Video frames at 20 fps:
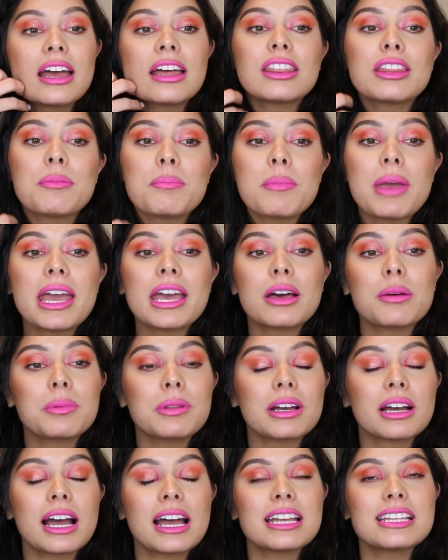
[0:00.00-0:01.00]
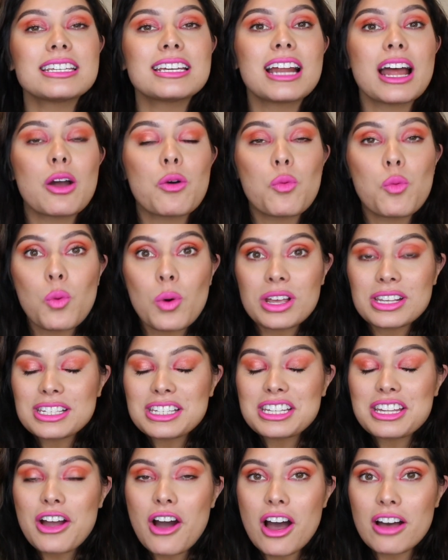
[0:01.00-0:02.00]
The makeup look I did, I was
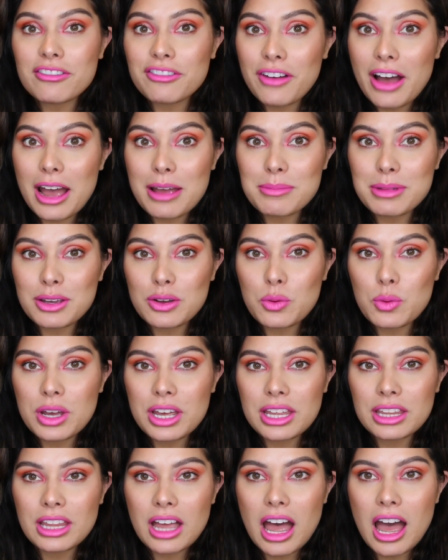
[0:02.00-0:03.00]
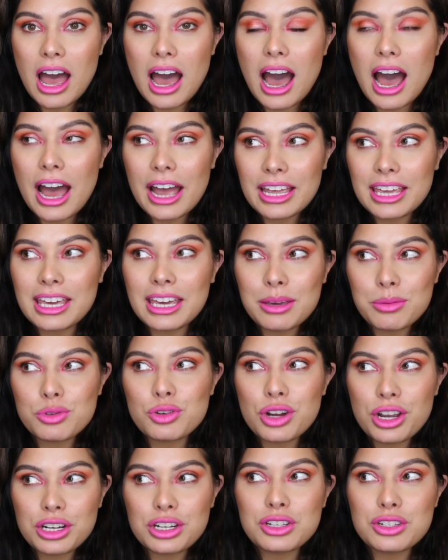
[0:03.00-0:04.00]
not vibing with. I keep
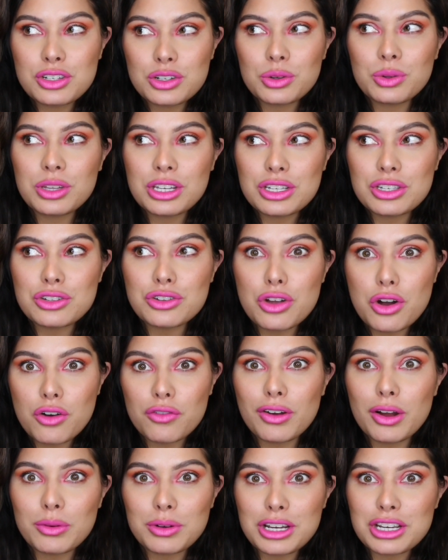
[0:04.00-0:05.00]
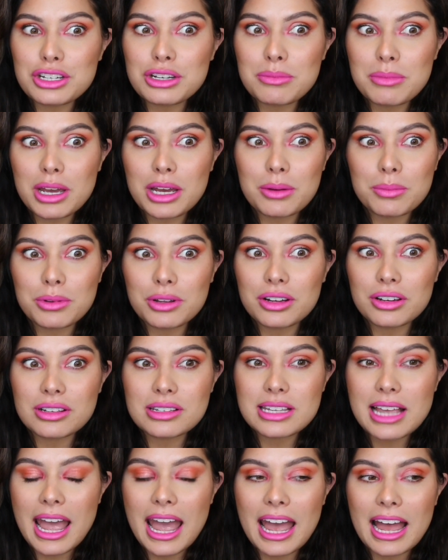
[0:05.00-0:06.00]
trying to do these no foundation makeup
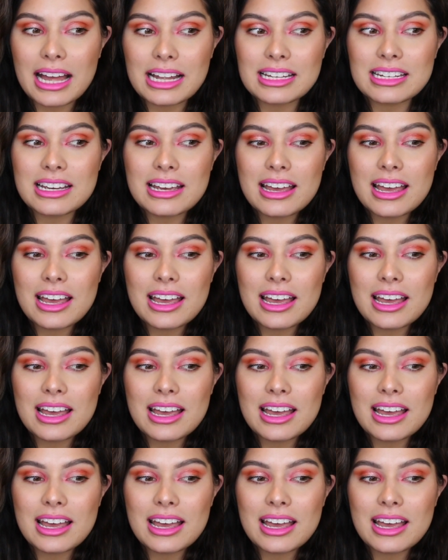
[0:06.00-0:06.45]
looks, and